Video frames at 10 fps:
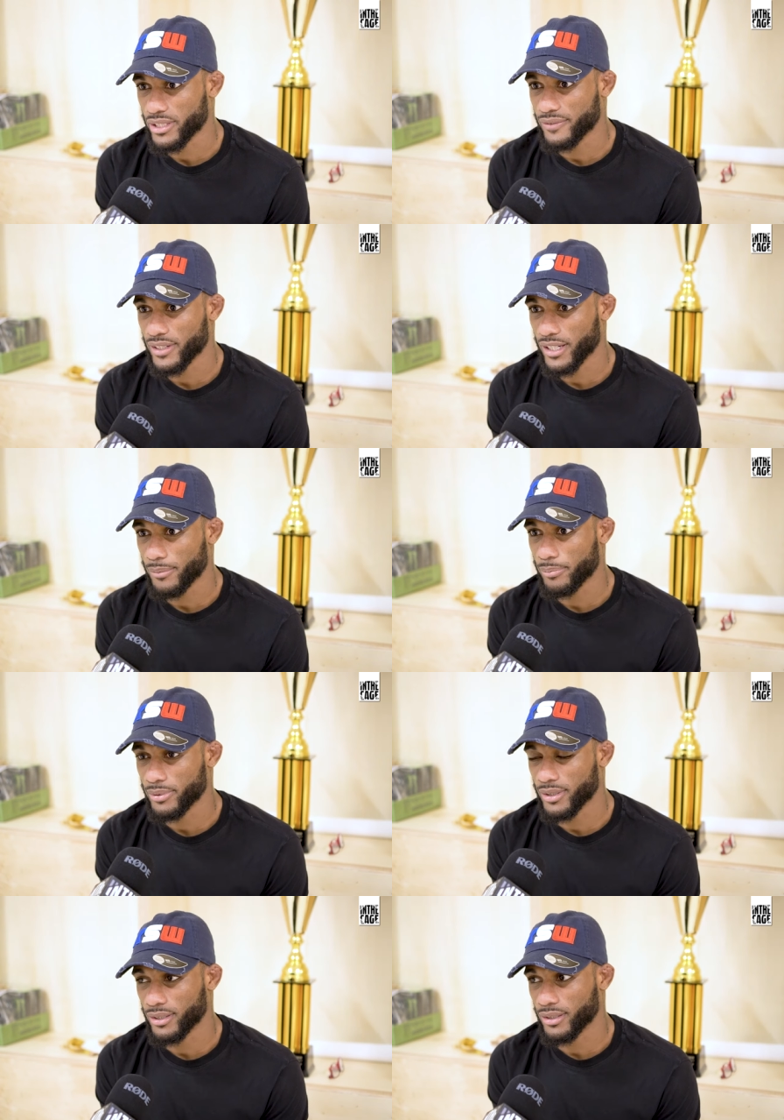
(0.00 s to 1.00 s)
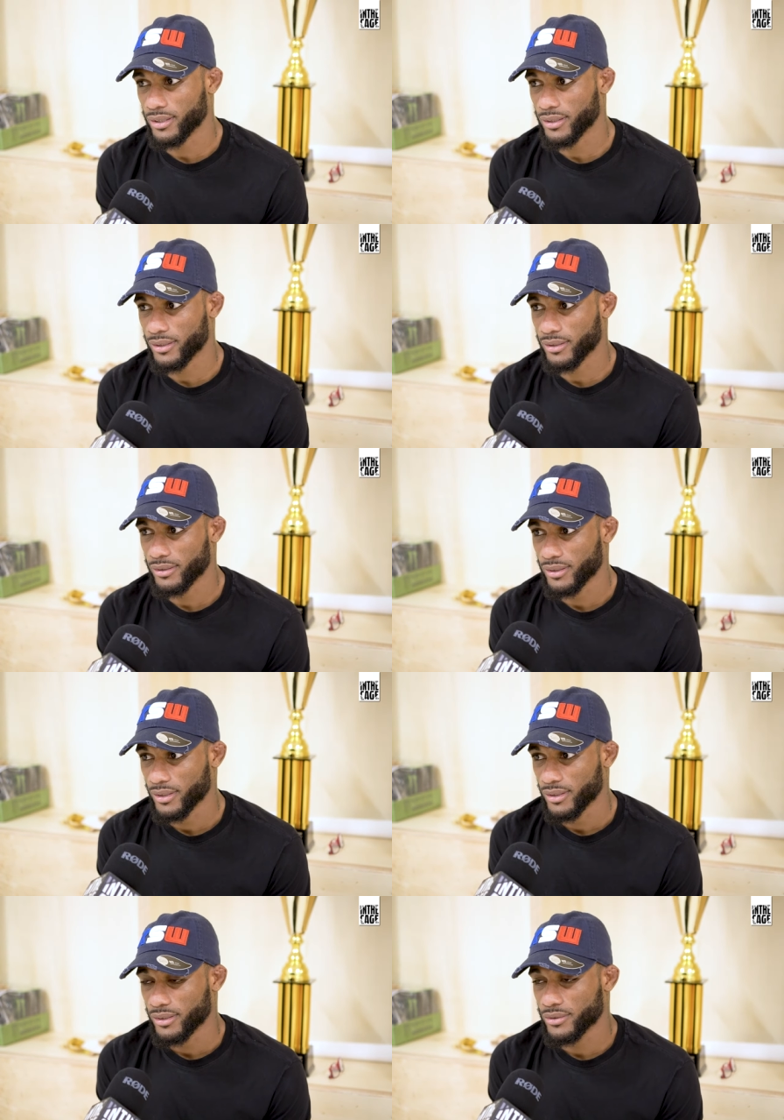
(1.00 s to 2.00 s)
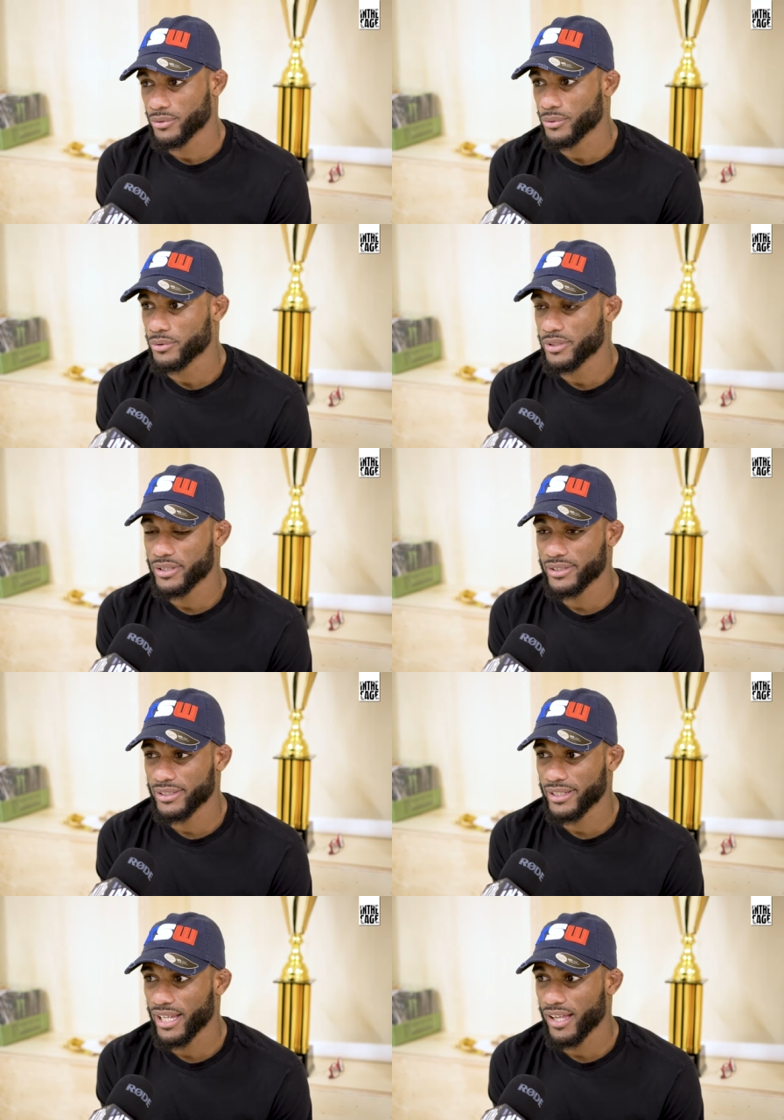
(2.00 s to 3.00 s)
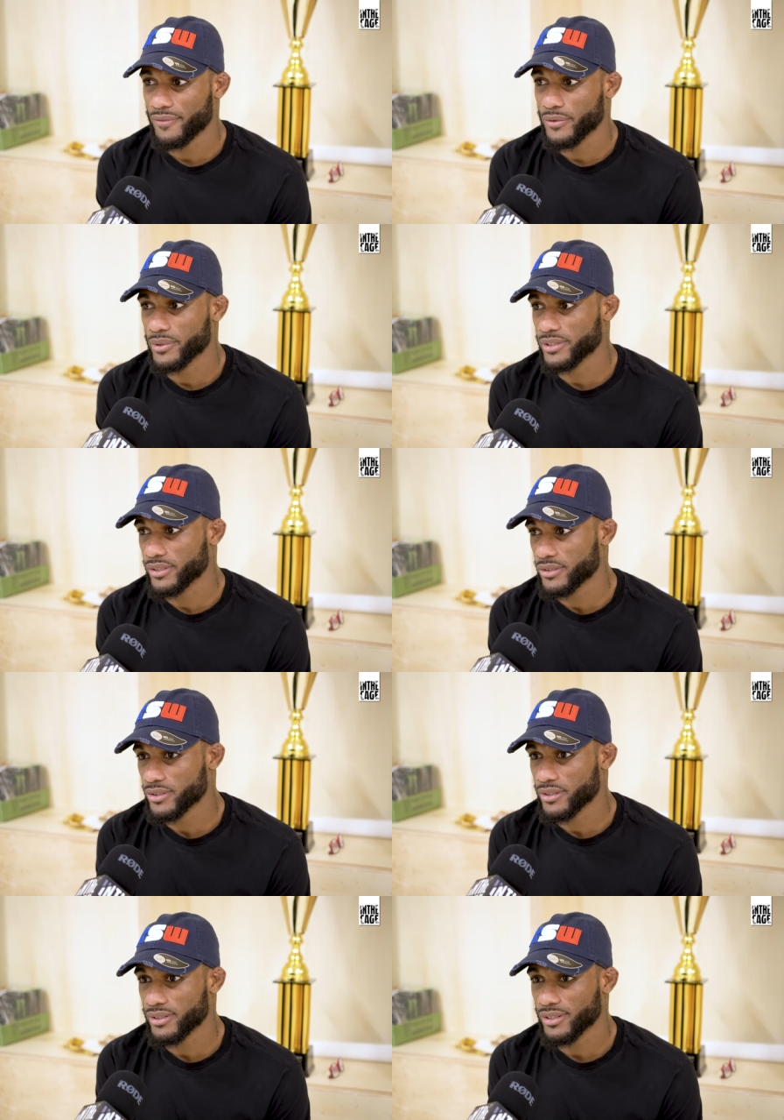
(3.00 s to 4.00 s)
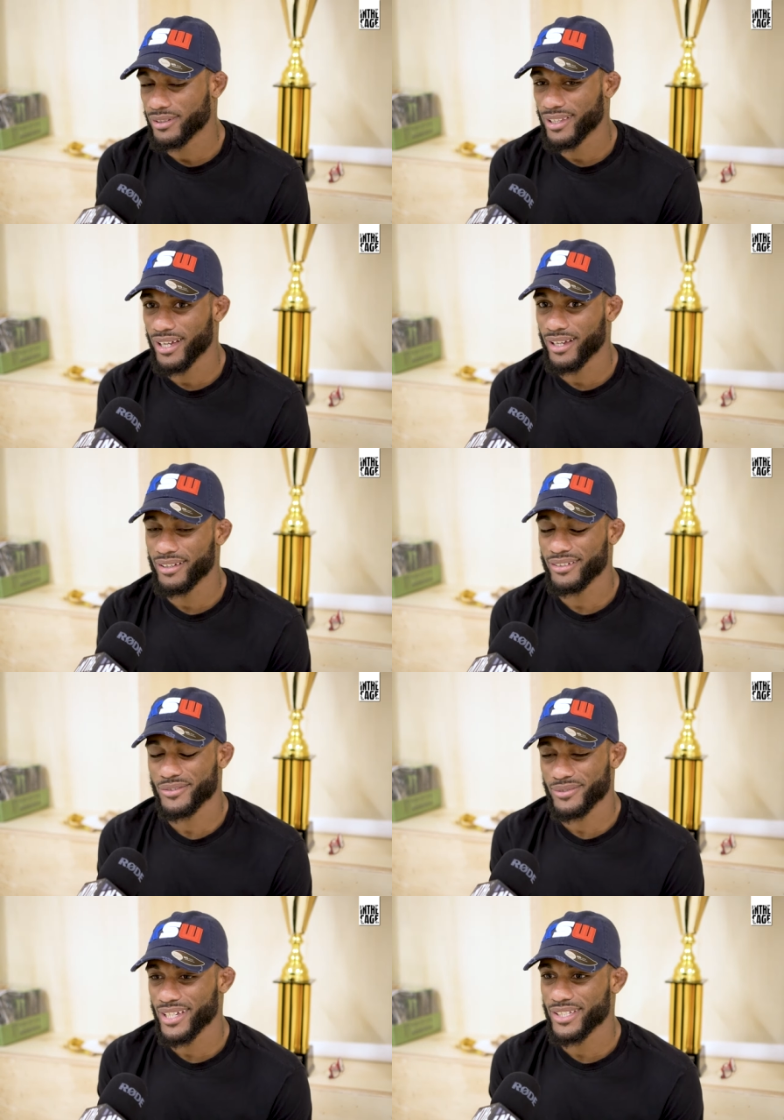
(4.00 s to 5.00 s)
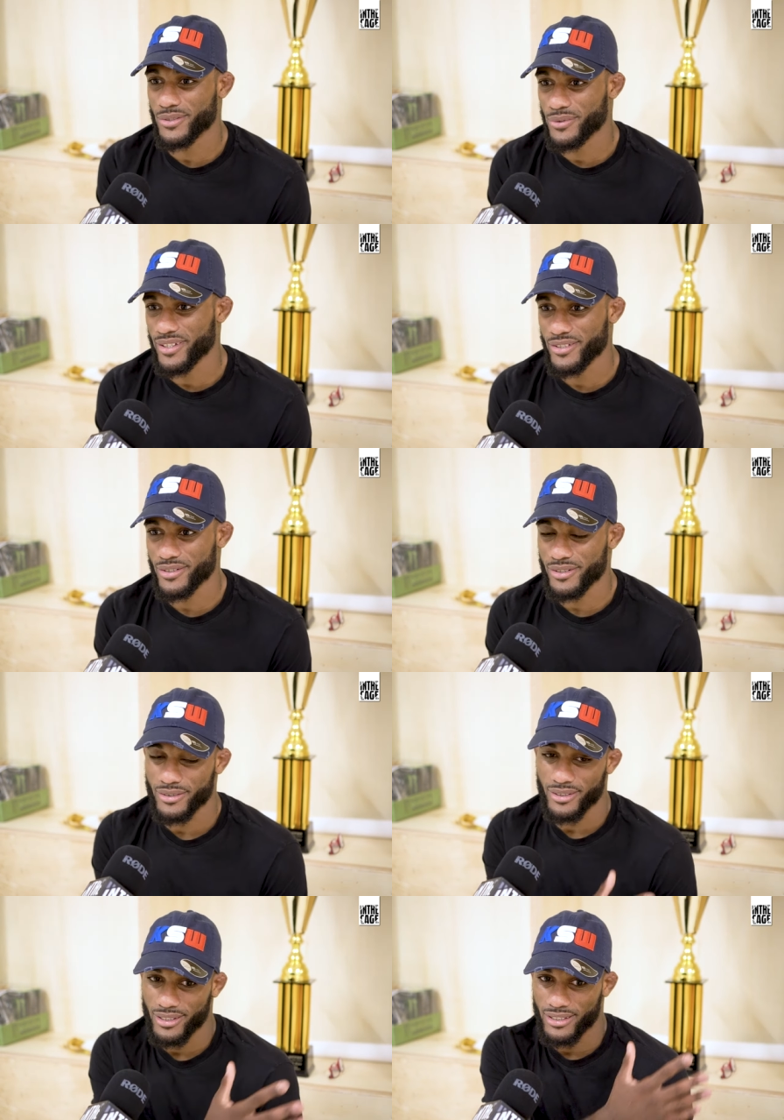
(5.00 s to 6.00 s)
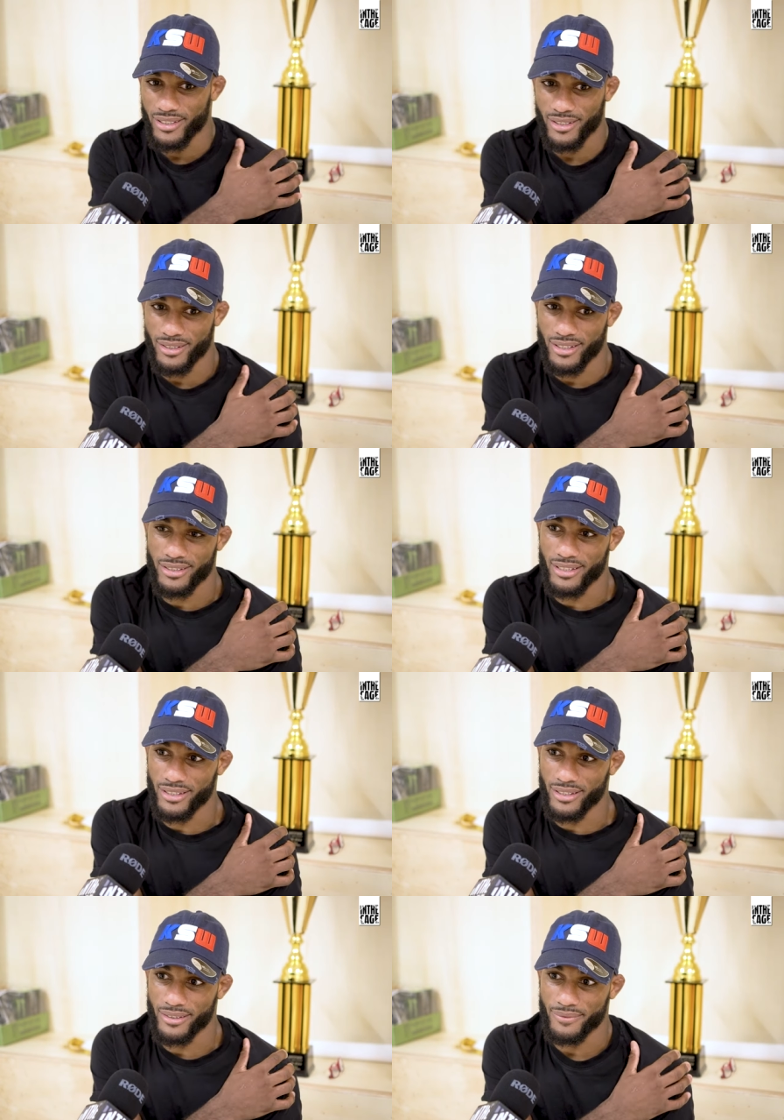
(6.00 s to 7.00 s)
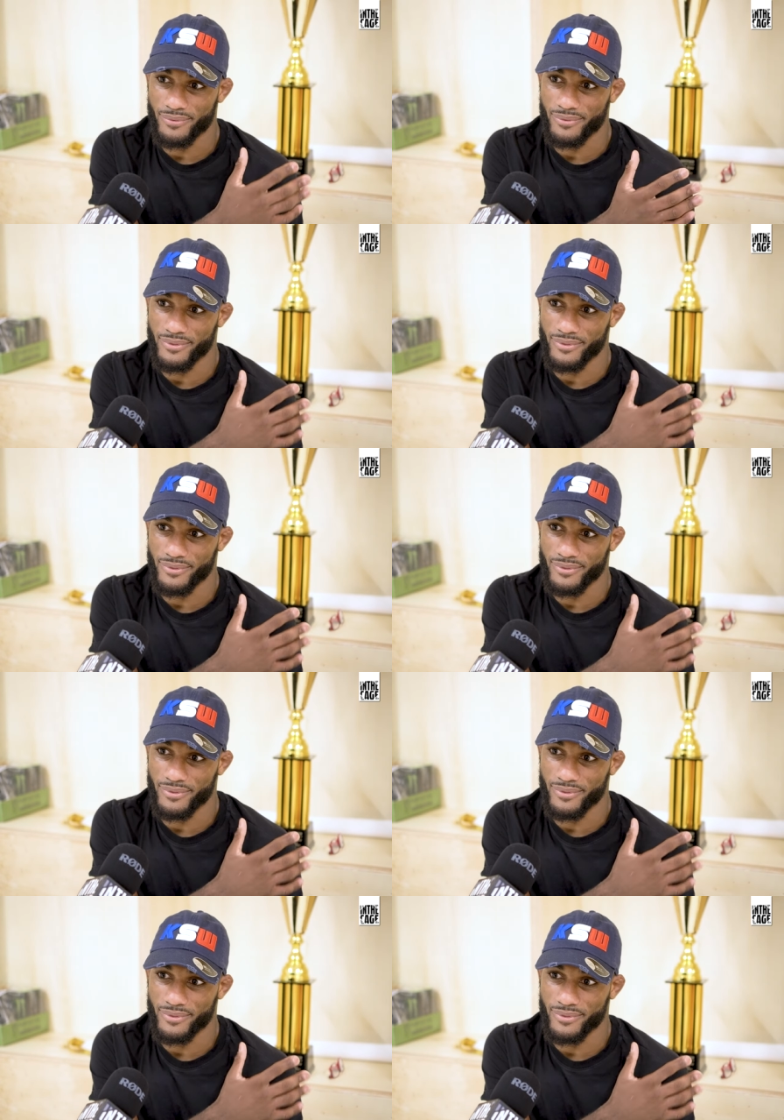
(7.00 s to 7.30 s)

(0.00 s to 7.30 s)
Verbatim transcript: give up. Uh, two years and a half he was injured. Mm-hmm. La tonight you injured uh, not uh, the.